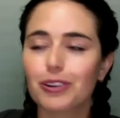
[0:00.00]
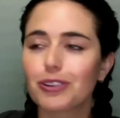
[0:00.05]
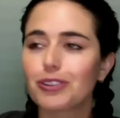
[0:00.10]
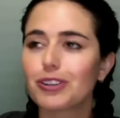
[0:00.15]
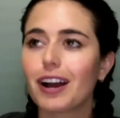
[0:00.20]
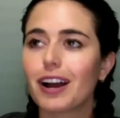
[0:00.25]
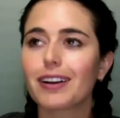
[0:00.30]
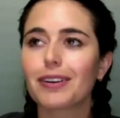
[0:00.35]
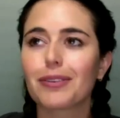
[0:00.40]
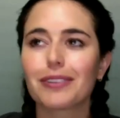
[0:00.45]
You're
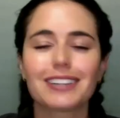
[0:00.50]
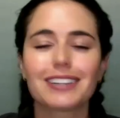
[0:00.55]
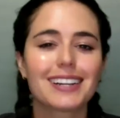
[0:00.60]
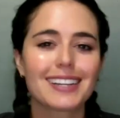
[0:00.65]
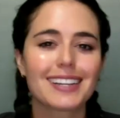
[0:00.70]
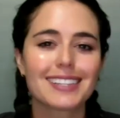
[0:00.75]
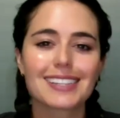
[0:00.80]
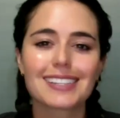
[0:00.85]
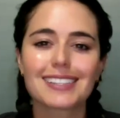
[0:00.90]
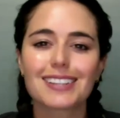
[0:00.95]
not going to
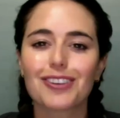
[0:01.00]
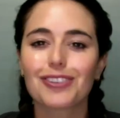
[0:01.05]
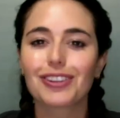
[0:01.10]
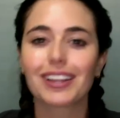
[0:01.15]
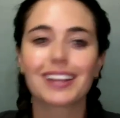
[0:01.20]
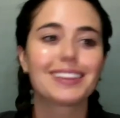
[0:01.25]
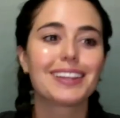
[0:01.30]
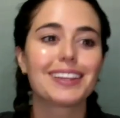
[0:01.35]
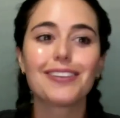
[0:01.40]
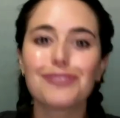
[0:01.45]

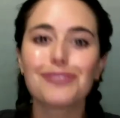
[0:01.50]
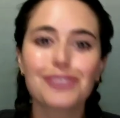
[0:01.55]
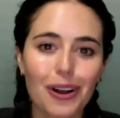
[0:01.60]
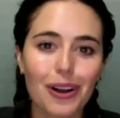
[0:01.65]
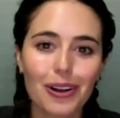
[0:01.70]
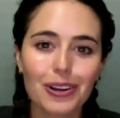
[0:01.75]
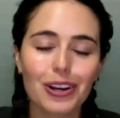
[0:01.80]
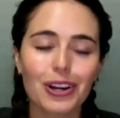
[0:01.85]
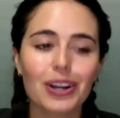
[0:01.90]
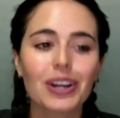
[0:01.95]
necessarily live
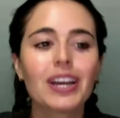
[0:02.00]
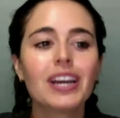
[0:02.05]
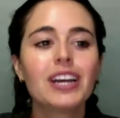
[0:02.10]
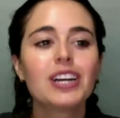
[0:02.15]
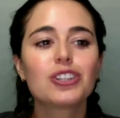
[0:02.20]
longer